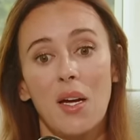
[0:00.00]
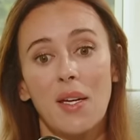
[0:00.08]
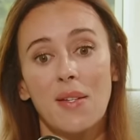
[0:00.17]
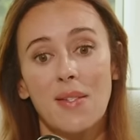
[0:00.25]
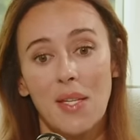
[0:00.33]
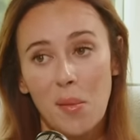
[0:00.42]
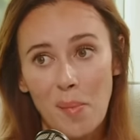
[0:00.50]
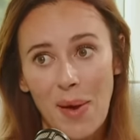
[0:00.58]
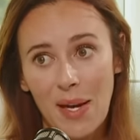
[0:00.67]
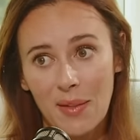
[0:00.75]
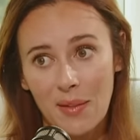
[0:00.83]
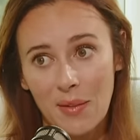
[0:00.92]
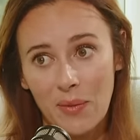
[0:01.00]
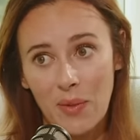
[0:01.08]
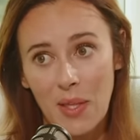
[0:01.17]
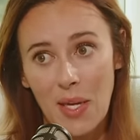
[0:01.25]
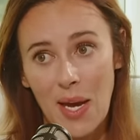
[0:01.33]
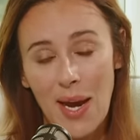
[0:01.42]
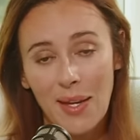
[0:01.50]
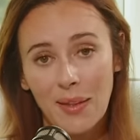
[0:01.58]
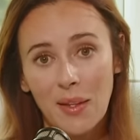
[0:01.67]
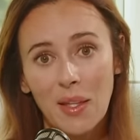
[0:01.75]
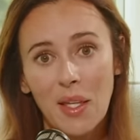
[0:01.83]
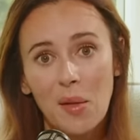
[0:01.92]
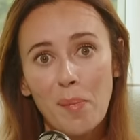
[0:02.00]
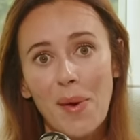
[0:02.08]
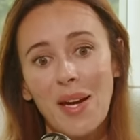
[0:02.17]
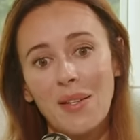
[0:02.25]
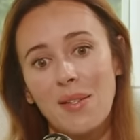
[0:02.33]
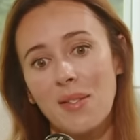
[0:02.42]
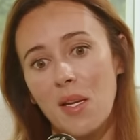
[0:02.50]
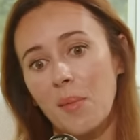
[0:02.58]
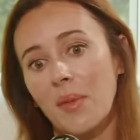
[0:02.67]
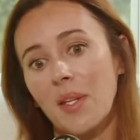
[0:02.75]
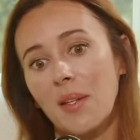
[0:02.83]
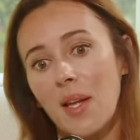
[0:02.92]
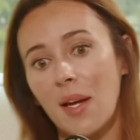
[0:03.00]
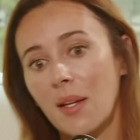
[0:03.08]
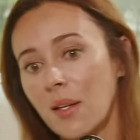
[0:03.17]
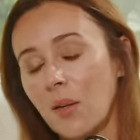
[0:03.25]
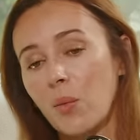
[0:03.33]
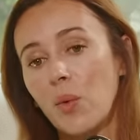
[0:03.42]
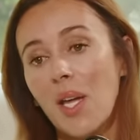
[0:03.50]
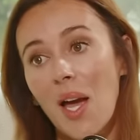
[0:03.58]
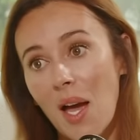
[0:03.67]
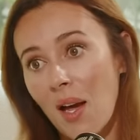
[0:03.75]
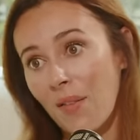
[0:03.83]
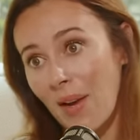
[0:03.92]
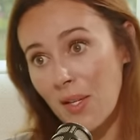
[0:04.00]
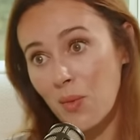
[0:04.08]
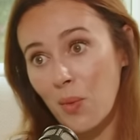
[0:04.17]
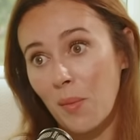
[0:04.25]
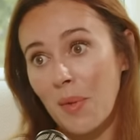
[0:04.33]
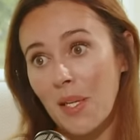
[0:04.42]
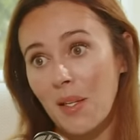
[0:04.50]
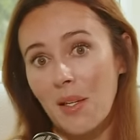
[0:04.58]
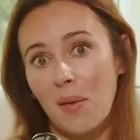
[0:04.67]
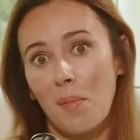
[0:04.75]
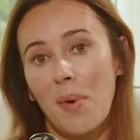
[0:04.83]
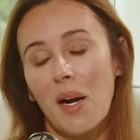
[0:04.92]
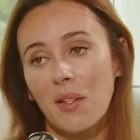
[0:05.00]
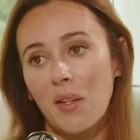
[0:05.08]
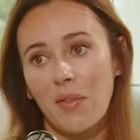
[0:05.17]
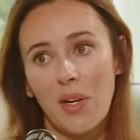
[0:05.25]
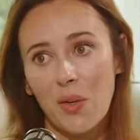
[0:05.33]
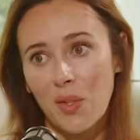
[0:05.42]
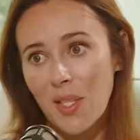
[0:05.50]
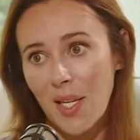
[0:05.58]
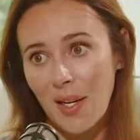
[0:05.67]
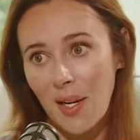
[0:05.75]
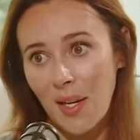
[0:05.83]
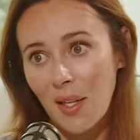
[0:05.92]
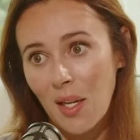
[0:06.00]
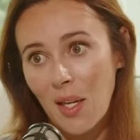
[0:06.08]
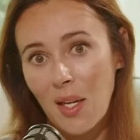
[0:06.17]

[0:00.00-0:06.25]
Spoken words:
It's impact. I think impact is something that we have as women, part of our DNA,